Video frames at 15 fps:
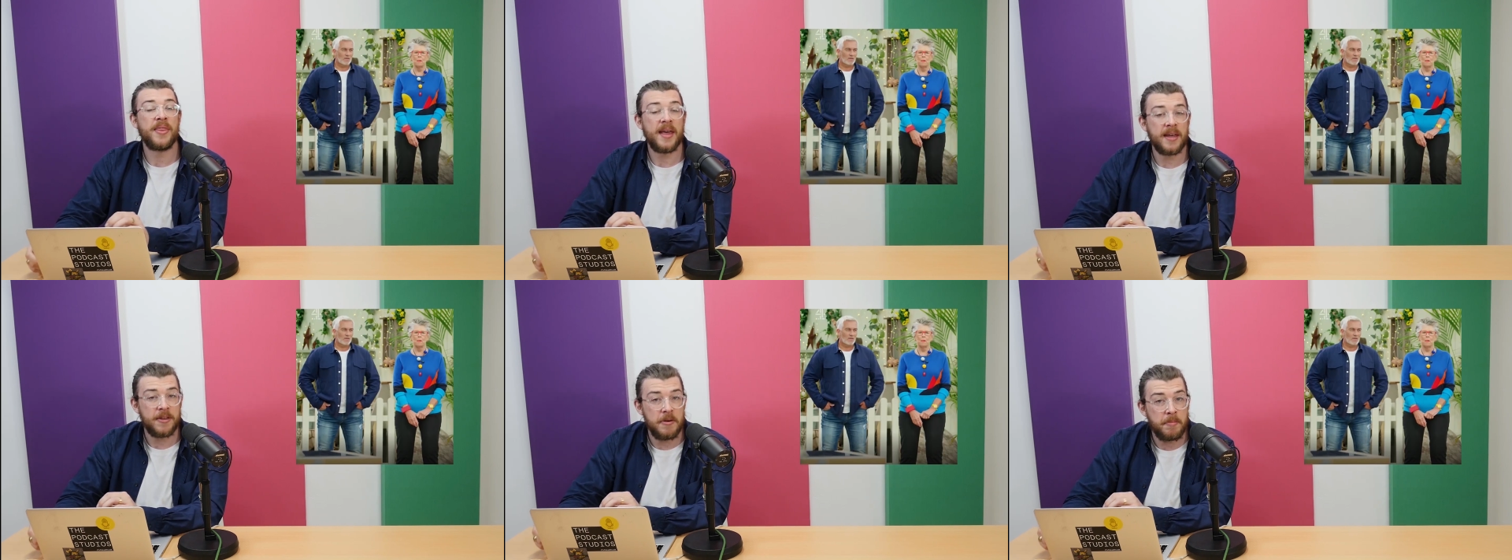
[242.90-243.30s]

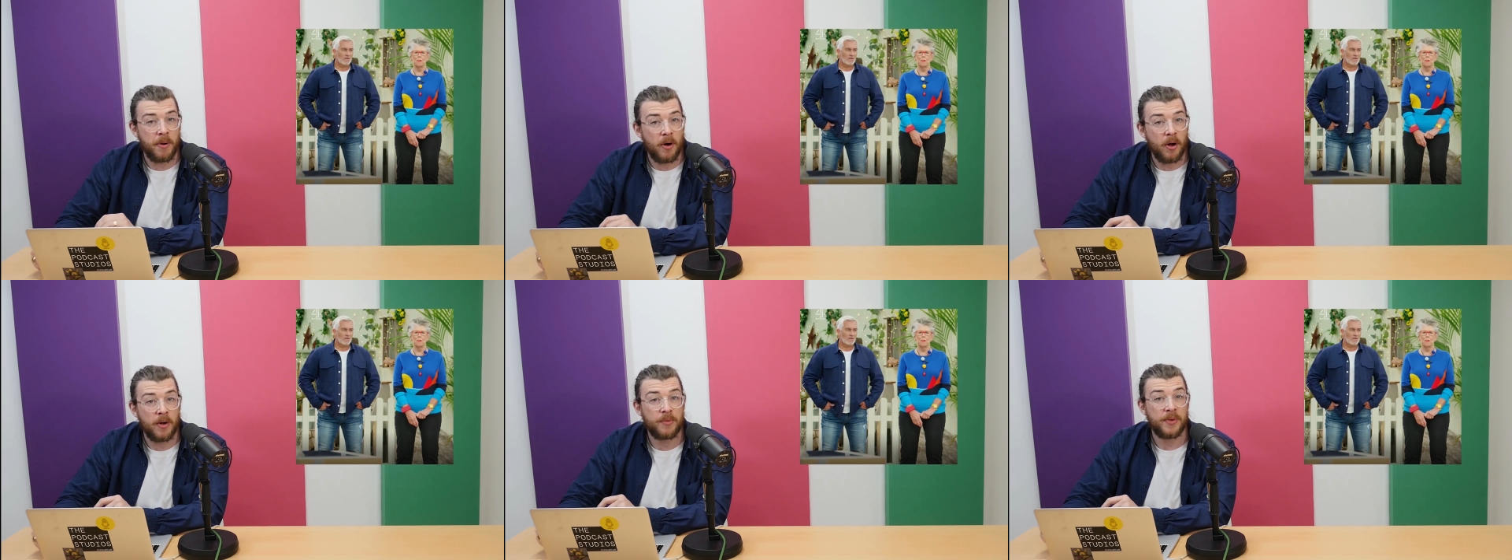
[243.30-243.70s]
Thank you,
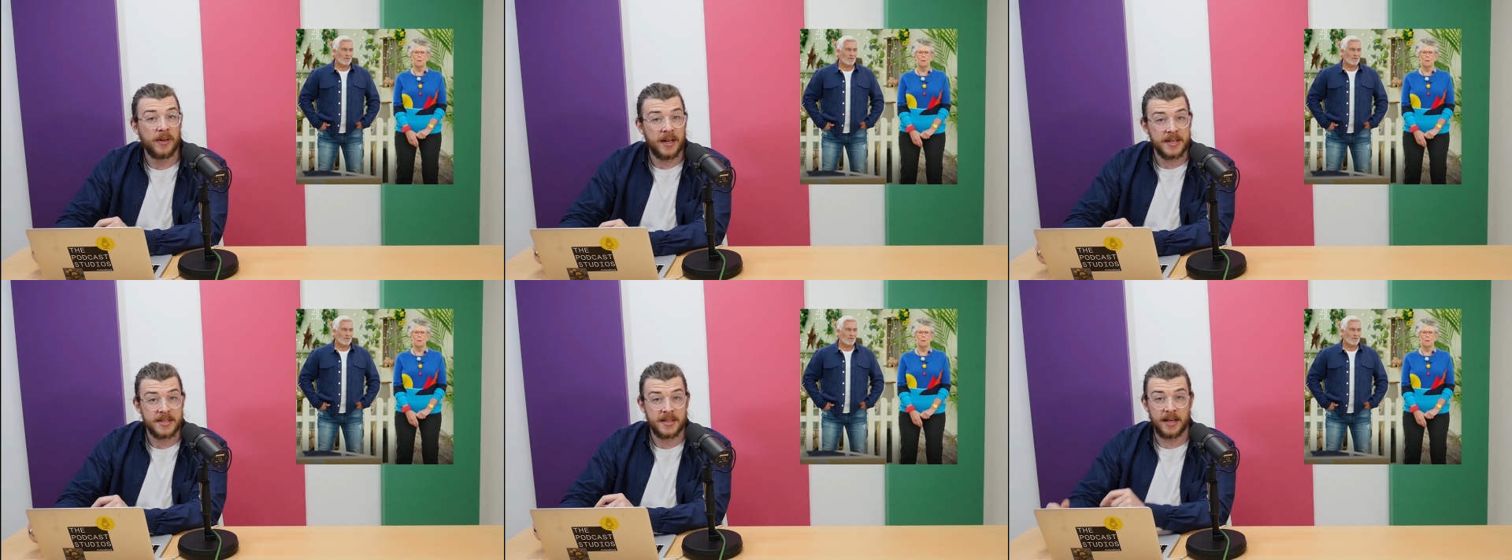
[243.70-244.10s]
Paul, for
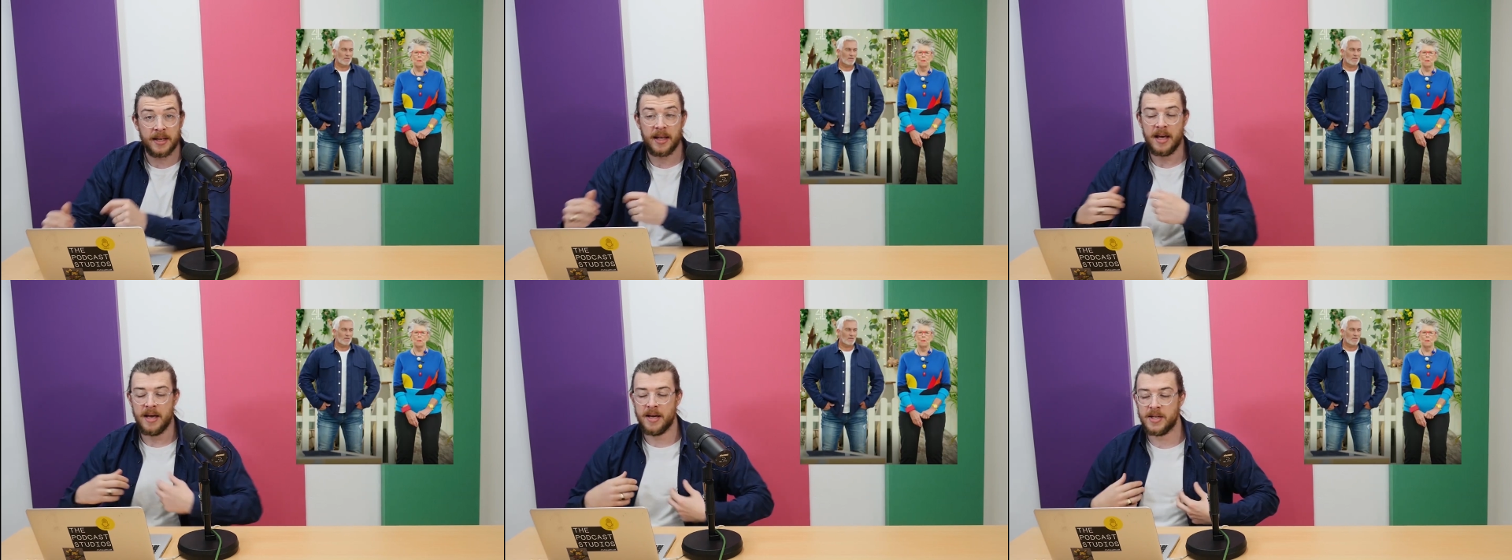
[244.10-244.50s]

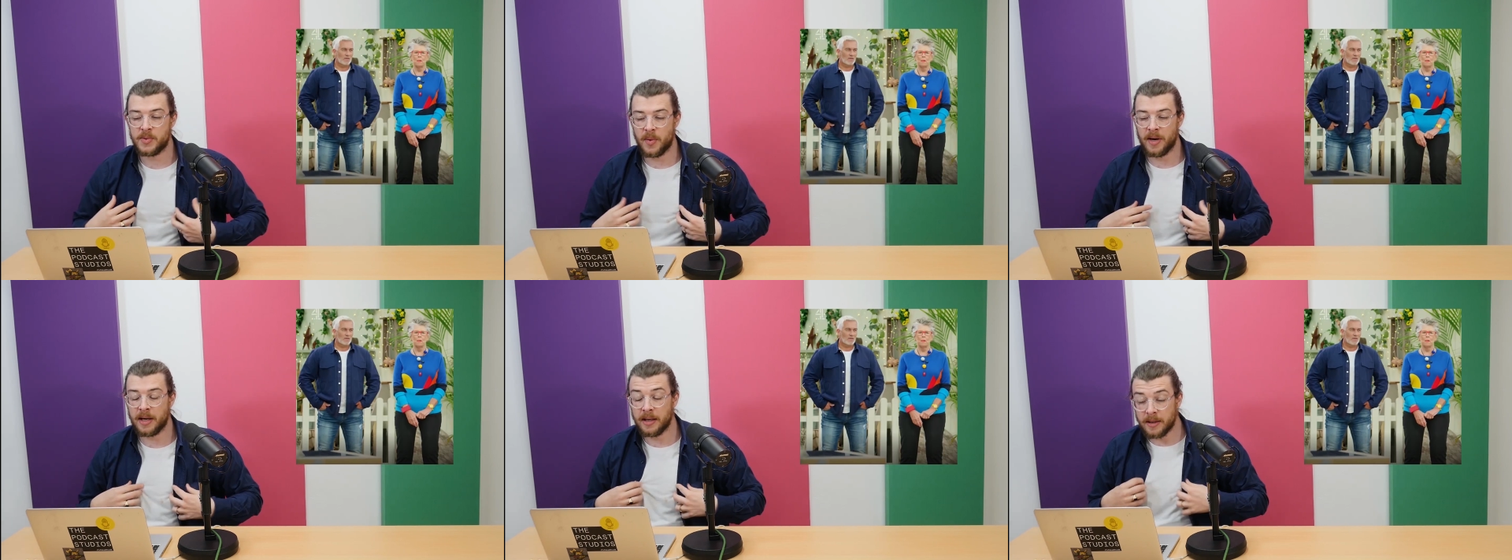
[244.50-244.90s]
listening. He's
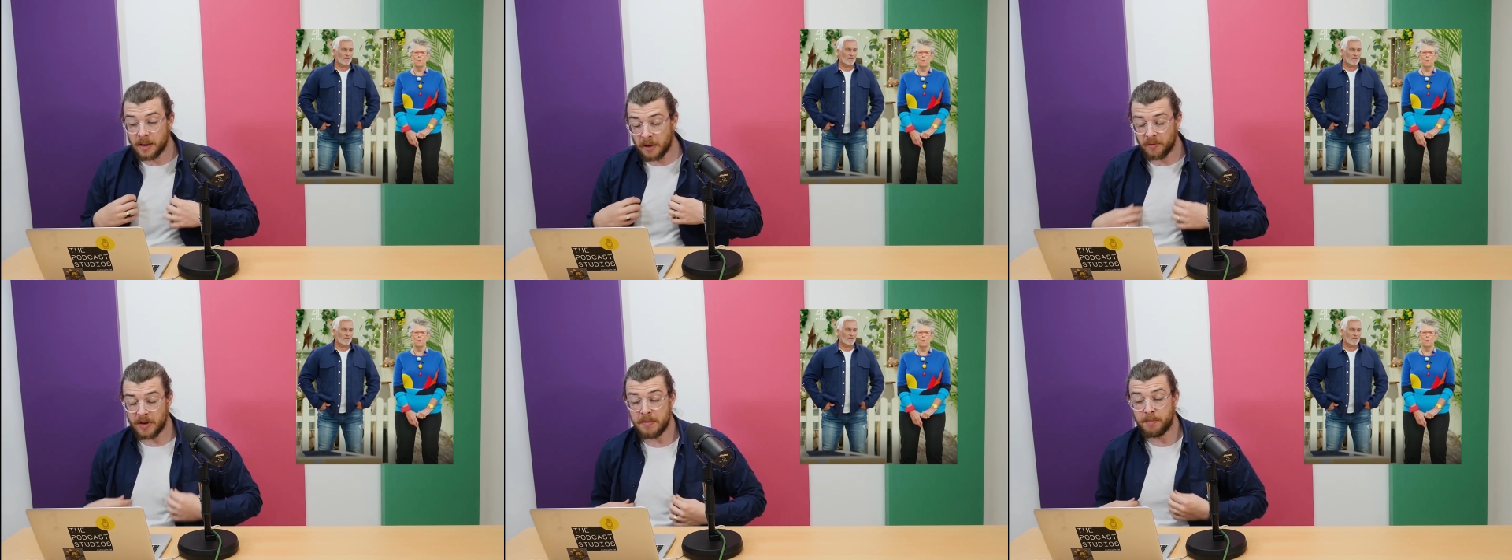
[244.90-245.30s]
wearing a
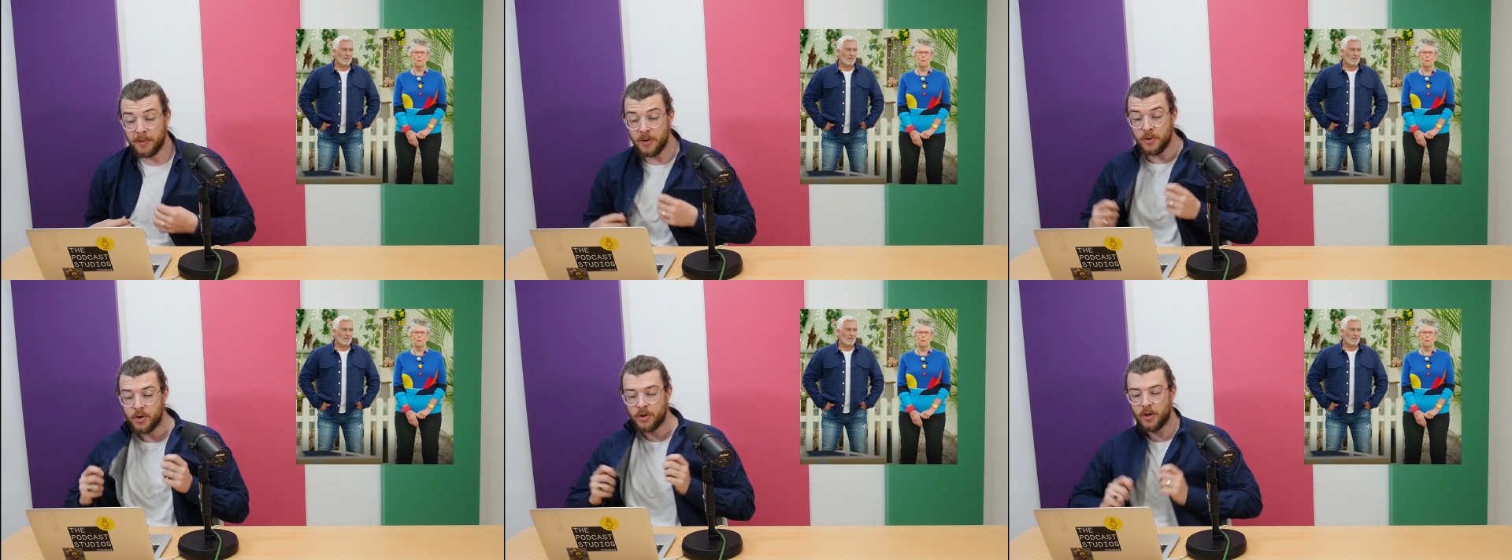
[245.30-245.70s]
lovely
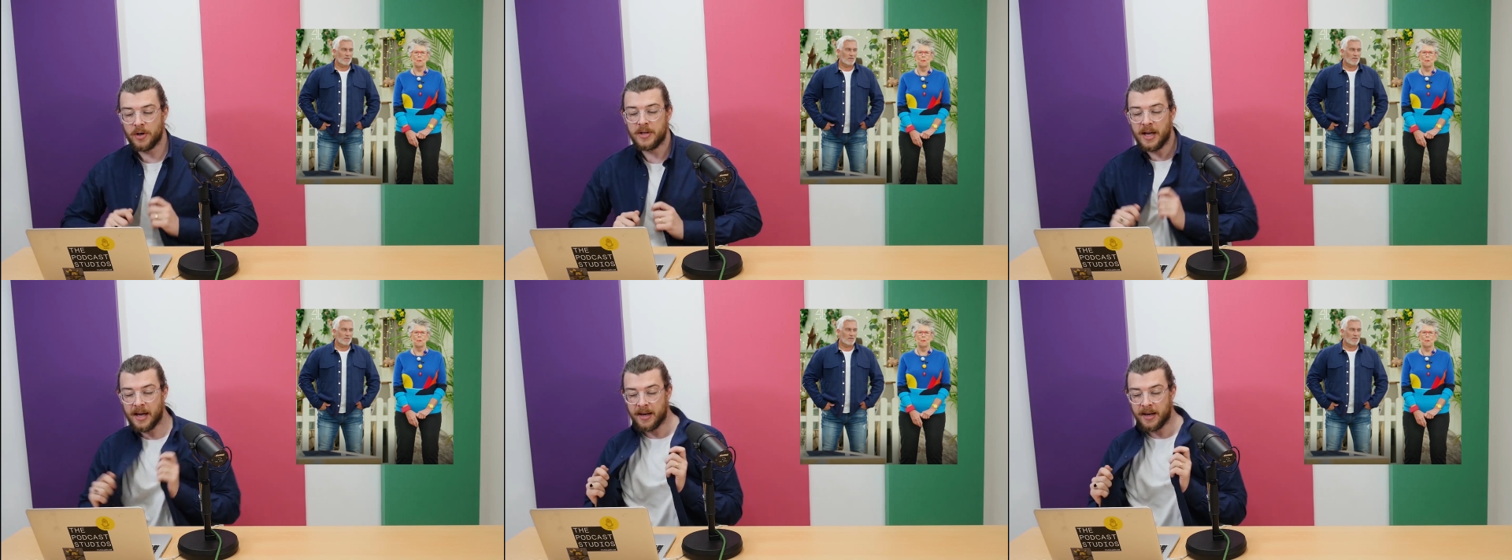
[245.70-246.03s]
blue shirt